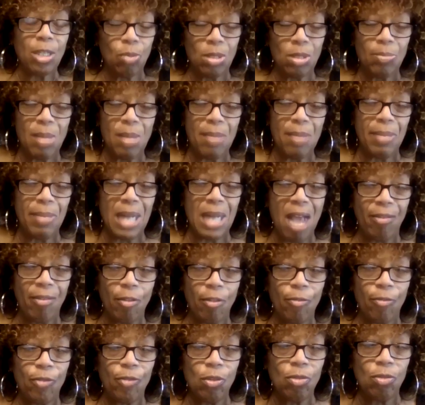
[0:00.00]
was maybe to have
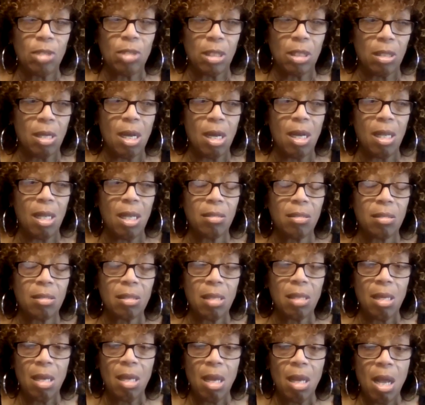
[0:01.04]
a few salons.
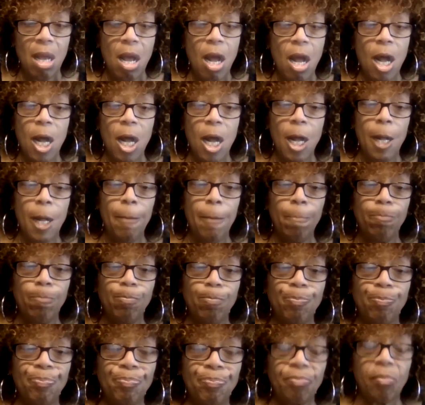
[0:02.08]

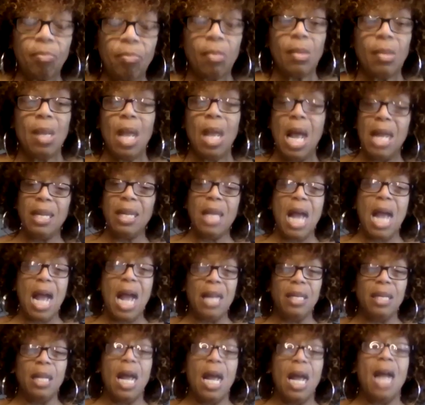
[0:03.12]
Um,
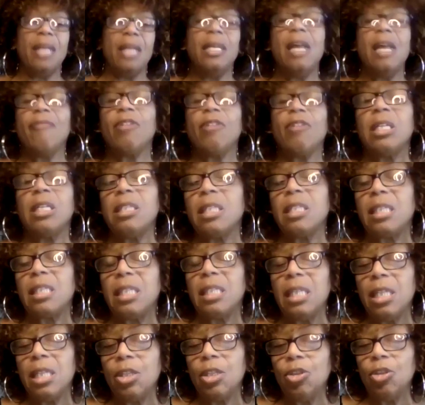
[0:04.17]
I never
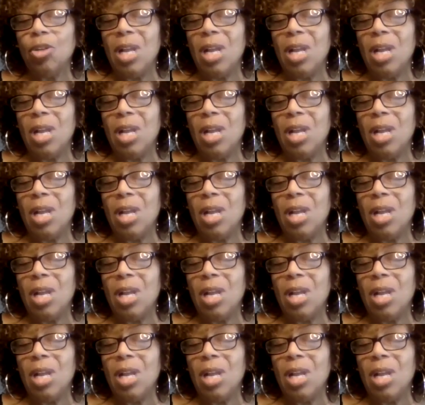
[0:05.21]
considered,